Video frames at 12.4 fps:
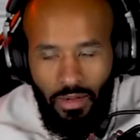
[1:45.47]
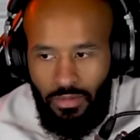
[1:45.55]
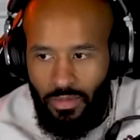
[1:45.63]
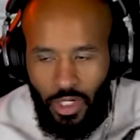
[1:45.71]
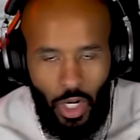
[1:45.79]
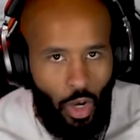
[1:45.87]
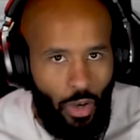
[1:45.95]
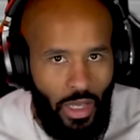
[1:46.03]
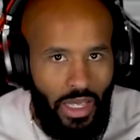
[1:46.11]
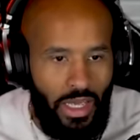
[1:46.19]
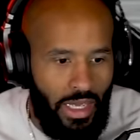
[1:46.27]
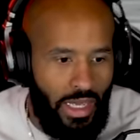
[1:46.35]
you know,
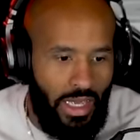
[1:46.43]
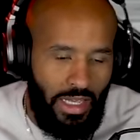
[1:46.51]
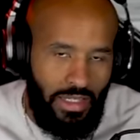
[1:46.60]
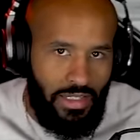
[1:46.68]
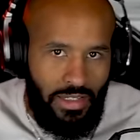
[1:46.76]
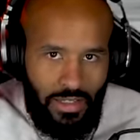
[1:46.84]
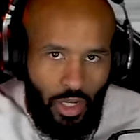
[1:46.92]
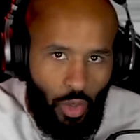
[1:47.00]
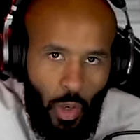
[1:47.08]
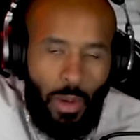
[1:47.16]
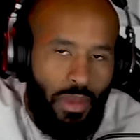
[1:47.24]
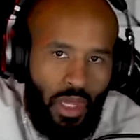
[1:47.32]
it's the
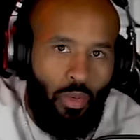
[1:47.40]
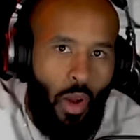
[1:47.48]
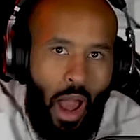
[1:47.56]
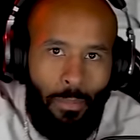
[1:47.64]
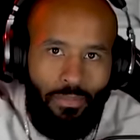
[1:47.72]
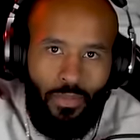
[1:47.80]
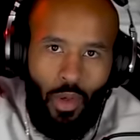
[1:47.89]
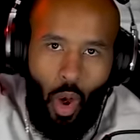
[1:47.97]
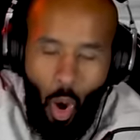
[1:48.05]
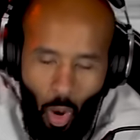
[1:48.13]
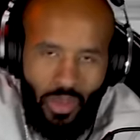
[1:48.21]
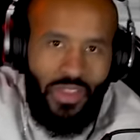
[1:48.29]
cream of the crop.
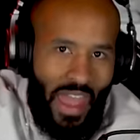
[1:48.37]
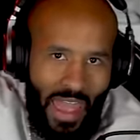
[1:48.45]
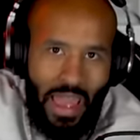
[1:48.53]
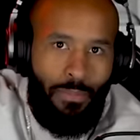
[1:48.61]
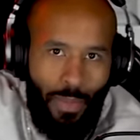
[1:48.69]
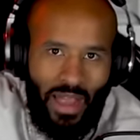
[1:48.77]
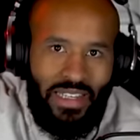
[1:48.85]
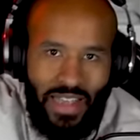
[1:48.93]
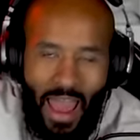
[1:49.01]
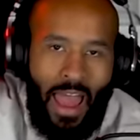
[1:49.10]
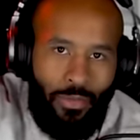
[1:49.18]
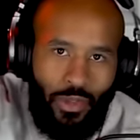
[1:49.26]
Only the apex
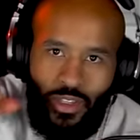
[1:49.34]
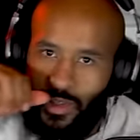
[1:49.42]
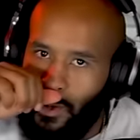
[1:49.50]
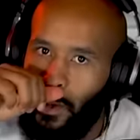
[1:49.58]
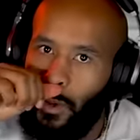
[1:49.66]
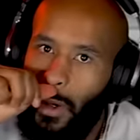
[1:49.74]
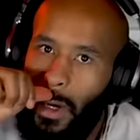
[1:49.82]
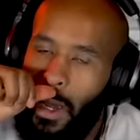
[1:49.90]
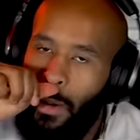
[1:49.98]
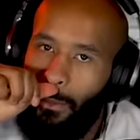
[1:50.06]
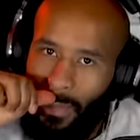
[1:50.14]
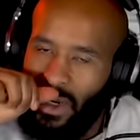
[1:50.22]
athletes do
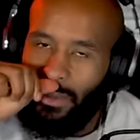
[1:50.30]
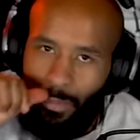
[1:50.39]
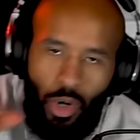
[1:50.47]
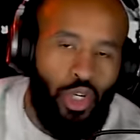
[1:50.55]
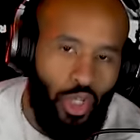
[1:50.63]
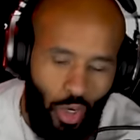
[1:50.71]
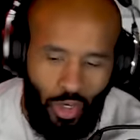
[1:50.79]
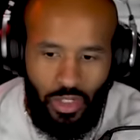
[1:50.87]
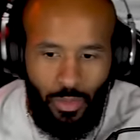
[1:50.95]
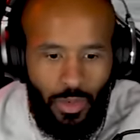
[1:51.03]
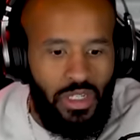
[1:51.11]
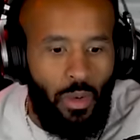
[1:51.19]
mixed martial arts.
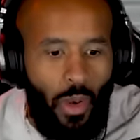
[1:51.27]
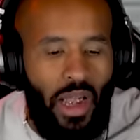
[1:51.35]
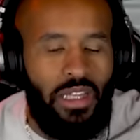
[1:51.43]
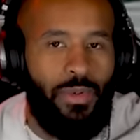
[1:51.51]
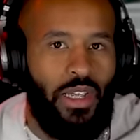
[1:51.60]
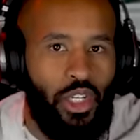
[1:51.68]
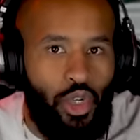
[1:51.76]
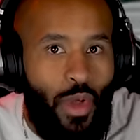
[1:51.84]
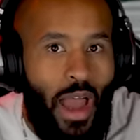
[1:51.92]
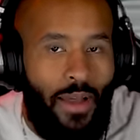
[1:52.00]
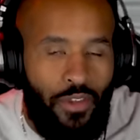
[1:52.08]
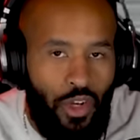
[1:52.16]
The reason why is because you
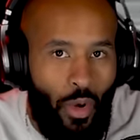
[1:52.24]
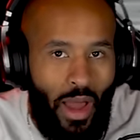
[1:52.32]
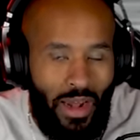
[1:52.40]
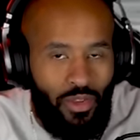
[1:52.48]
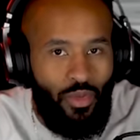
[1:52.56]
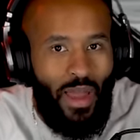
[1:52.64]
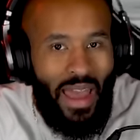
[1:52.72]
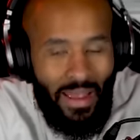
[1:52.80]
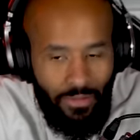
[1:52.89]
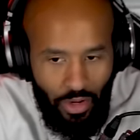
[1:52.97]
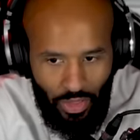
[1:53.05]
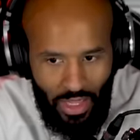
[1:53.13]
have to know how to do
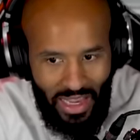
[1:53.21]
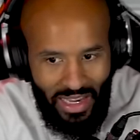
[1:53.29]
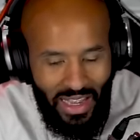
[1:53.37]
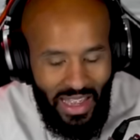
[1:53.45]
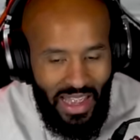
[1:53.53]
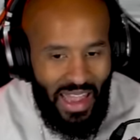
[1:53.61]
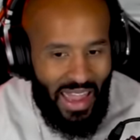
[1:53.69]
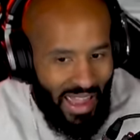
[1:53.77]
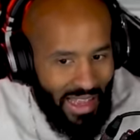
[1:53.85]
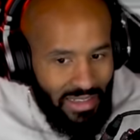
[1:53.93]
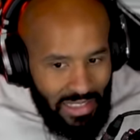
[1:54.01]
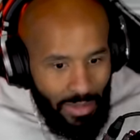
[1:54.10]
everything.
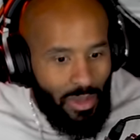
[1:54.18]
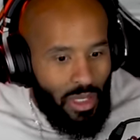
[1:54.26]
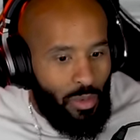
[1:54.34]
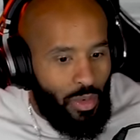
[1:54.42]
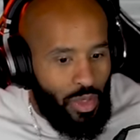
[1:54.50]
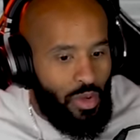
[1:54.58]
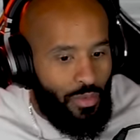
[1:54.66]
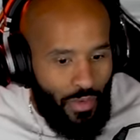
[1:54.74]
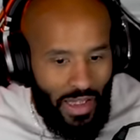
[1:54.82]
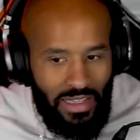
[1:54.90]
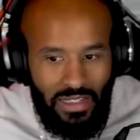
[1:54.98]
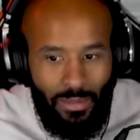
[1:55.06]
And typically when you
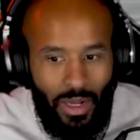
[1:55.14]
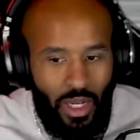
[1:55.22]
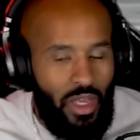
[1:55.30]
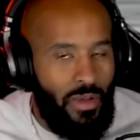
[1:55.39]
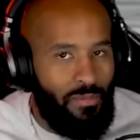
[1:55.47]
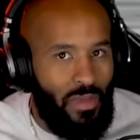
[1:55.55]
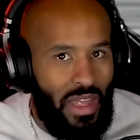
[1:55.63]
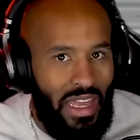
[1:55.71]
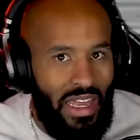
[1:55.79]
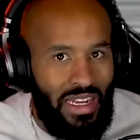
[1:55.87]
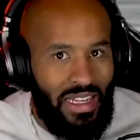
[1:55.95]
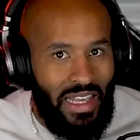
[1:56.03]
fight somebody
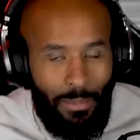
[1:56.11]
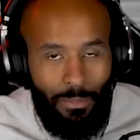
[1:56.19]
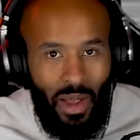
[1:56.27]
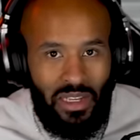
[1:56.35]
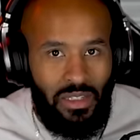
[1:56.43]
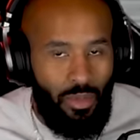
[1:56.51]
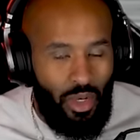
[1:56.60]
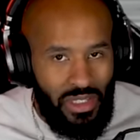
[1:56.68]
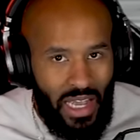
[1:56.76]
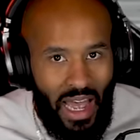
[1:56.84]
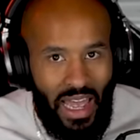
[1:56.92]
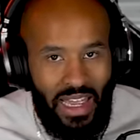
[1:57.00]
in kickboxing Muay
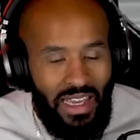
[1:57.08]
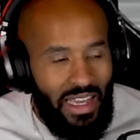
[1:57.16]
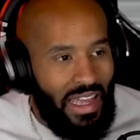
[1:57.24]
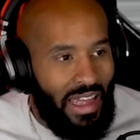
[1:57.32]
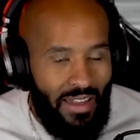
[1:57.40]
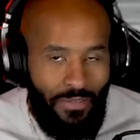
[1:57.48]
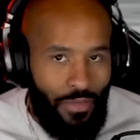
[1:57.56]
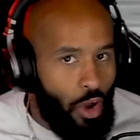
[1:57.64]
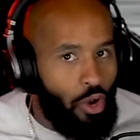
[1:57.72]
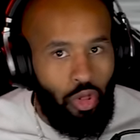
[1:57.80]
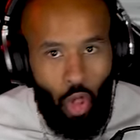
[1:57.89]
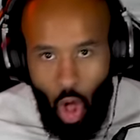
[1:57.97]
Thai, if
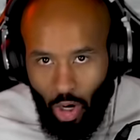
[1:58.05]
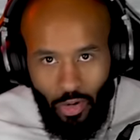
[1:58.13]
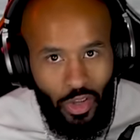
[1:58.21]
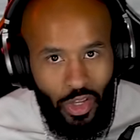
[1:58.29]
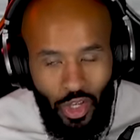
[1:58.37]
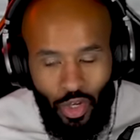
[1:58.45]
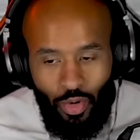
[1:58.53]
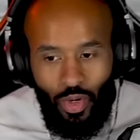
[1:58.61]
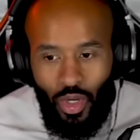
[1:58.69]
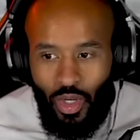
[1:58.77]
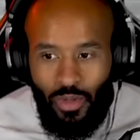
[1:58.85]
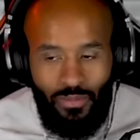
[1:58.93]
they're longer than you,
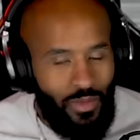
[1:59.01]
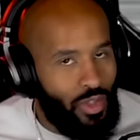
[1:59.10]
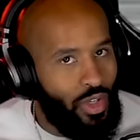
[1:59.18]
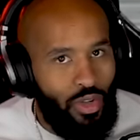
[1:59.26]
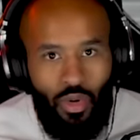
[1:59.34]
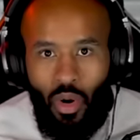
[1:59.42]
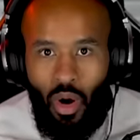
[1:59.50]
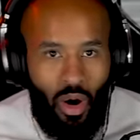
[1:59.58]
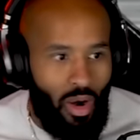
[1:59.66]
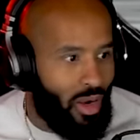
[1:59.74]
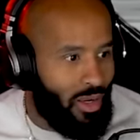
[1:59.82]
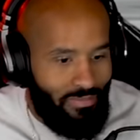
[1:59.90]
you're
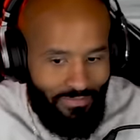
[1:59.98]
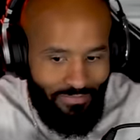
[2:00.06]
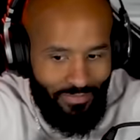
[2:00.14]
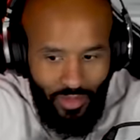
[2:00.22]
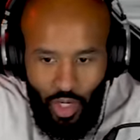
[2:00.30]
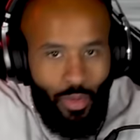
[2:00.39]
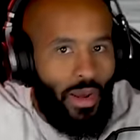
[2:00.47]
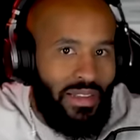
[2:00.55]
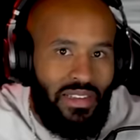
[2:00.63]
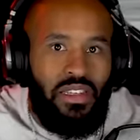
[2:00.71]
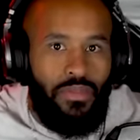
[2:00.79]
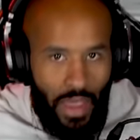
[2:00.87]
at a
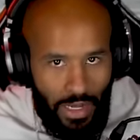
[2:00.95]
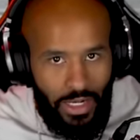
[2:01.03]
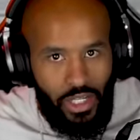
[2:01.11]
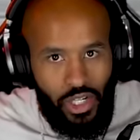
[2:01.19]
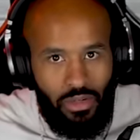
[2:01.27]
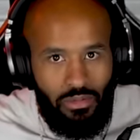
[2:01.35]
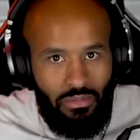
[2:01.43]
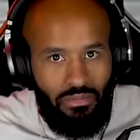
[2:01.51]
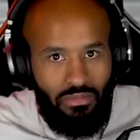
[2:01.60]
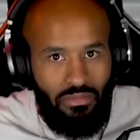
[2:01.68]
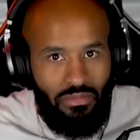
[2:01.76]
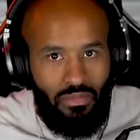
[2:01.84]
disadvantage,
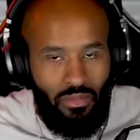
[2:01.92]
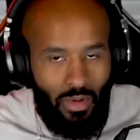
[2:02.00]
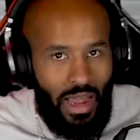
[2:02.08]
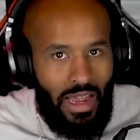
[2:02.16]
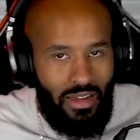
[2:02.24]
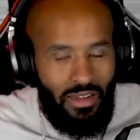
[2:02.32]
right?